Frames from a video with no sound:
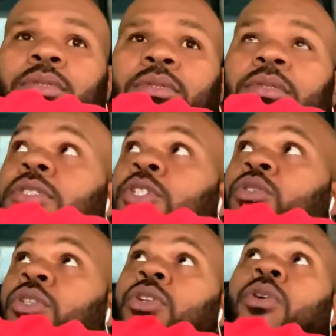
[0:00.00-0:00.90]

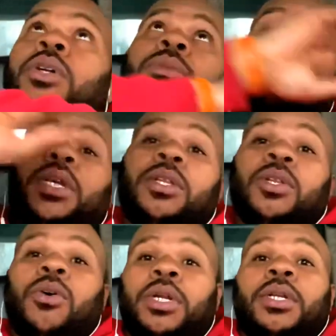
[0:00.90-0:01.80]
Excuse the noise, I'm getting
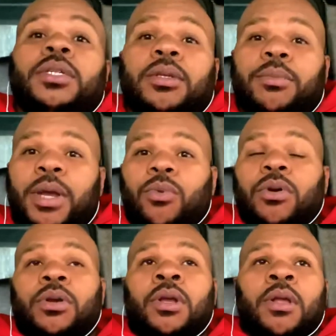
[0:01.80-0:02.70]
loaded. I'm at
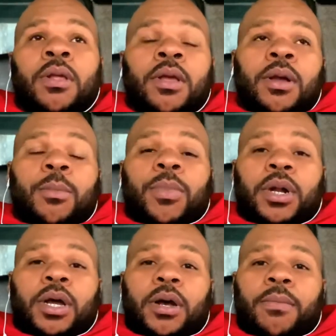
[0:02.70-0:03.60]
work. But,
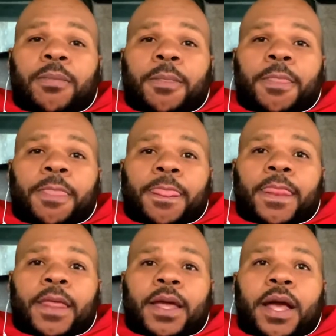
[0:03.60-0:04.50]

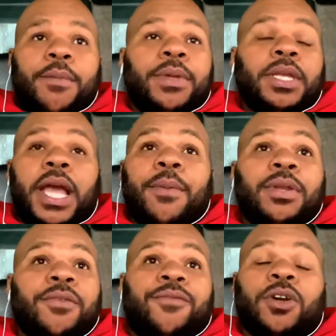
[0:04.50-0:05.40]

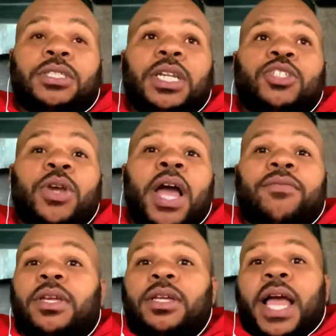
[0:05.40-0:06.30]
the first thing that you
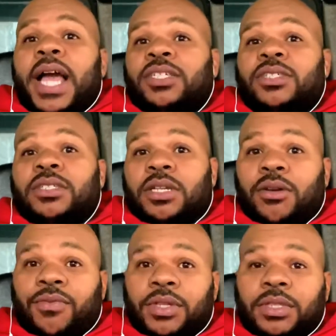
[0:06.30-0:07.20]
have to ask
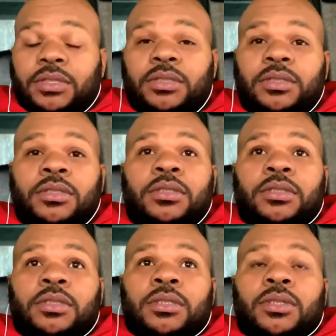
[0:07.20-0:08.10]
yourself is,
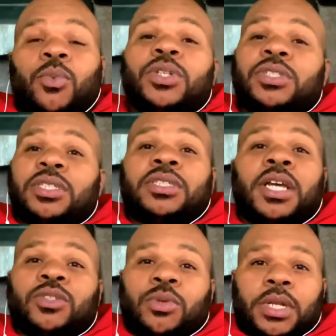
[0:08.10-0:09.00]
what's your
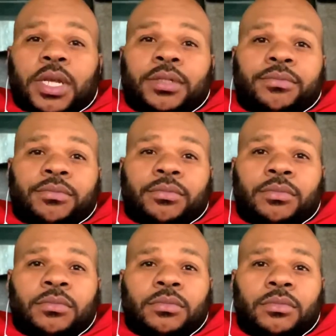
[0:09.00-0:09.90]
schedule like?
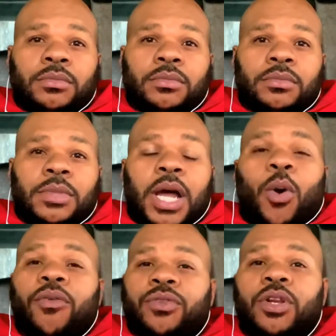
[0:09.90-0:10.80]

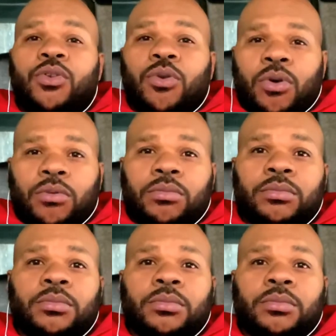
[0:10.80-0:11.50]
How often are you home?